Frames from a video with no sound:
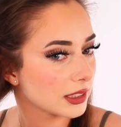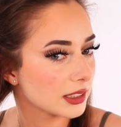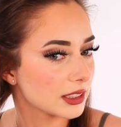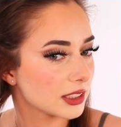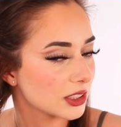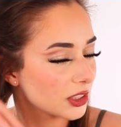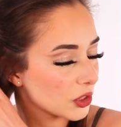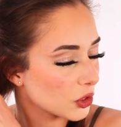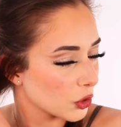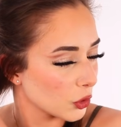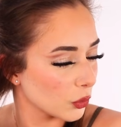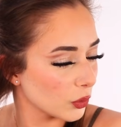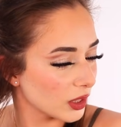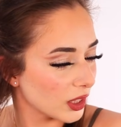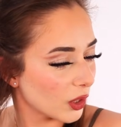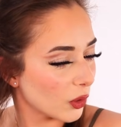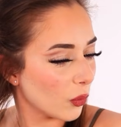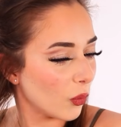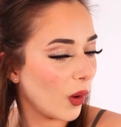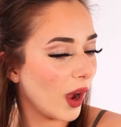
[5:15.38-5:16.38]
These two
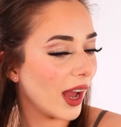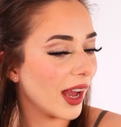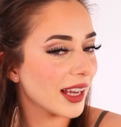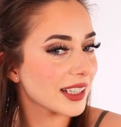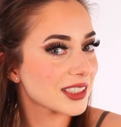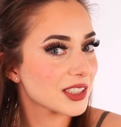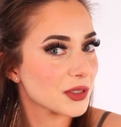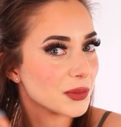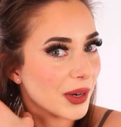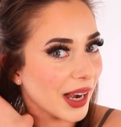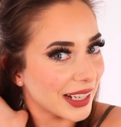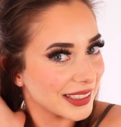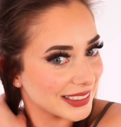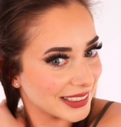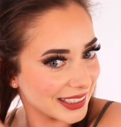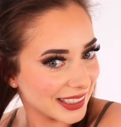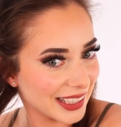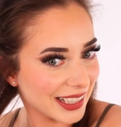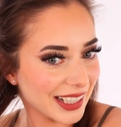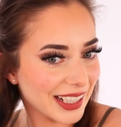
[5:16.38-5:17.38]
little ones right
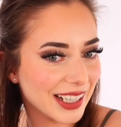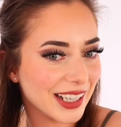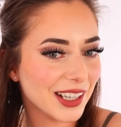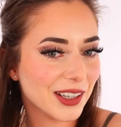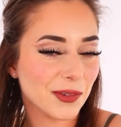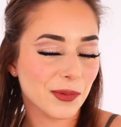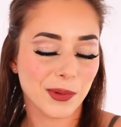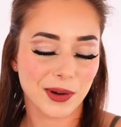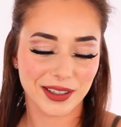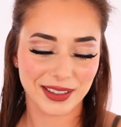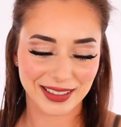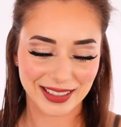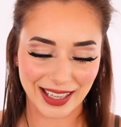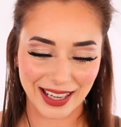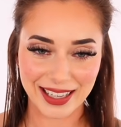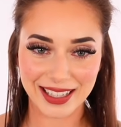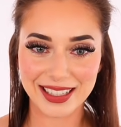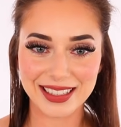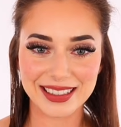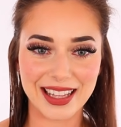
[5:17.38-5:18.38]
here, we're
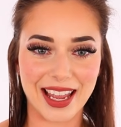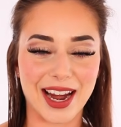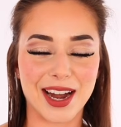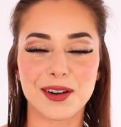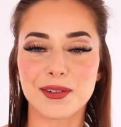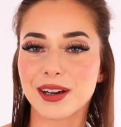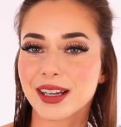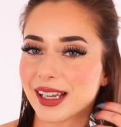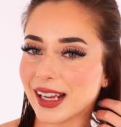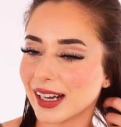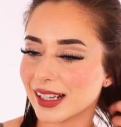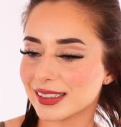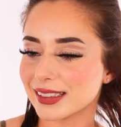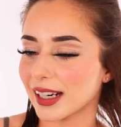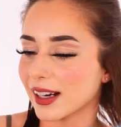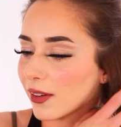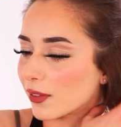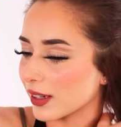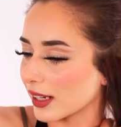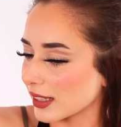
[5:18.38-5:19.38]
getting there.
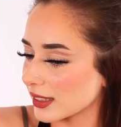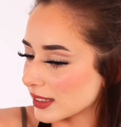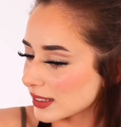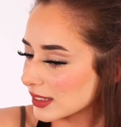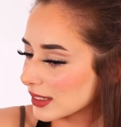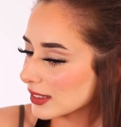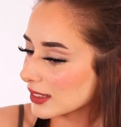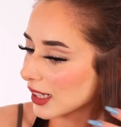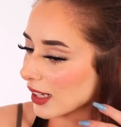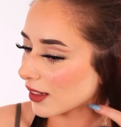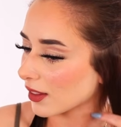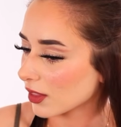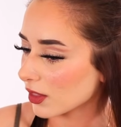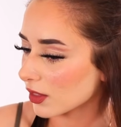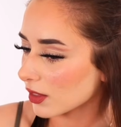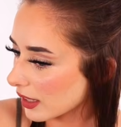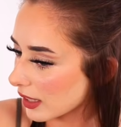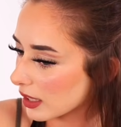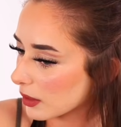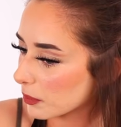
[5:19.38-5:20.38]
Okay, this is not
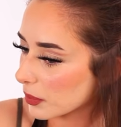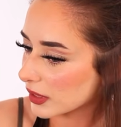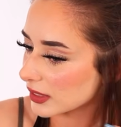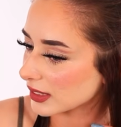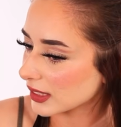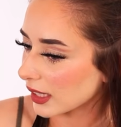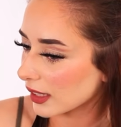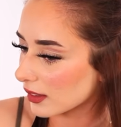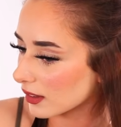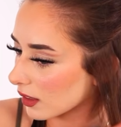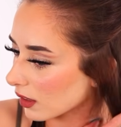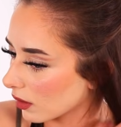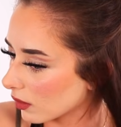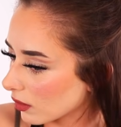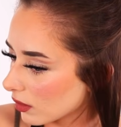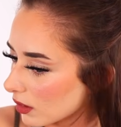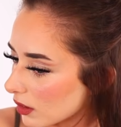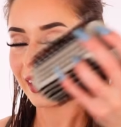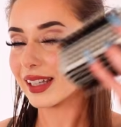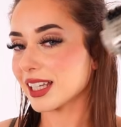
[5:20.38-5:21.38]
80%
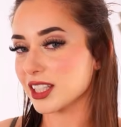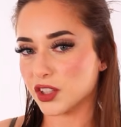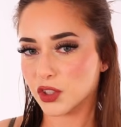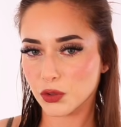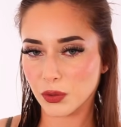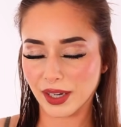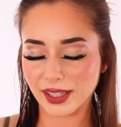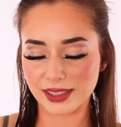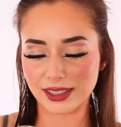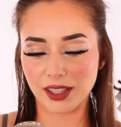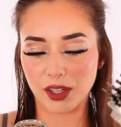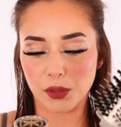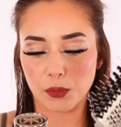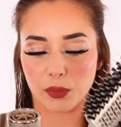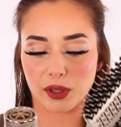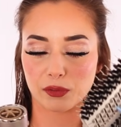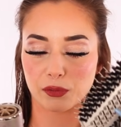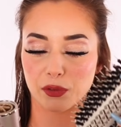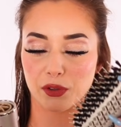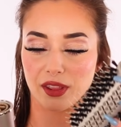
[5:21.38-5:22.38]
though. Let's try the other
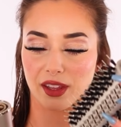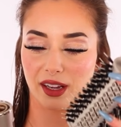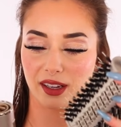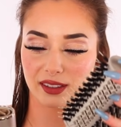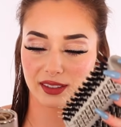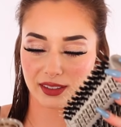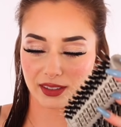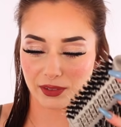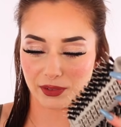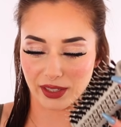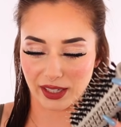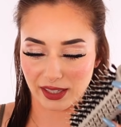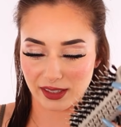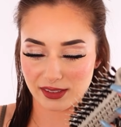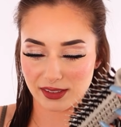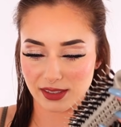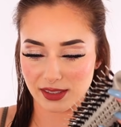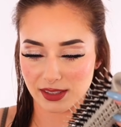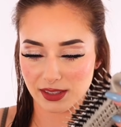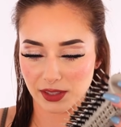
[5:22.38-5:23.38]
one for that. Okay,
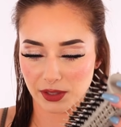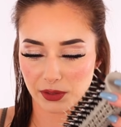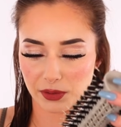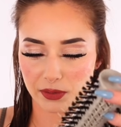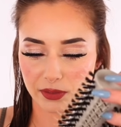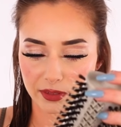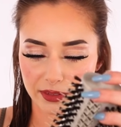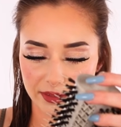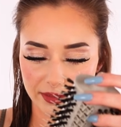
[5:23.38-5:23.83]
so...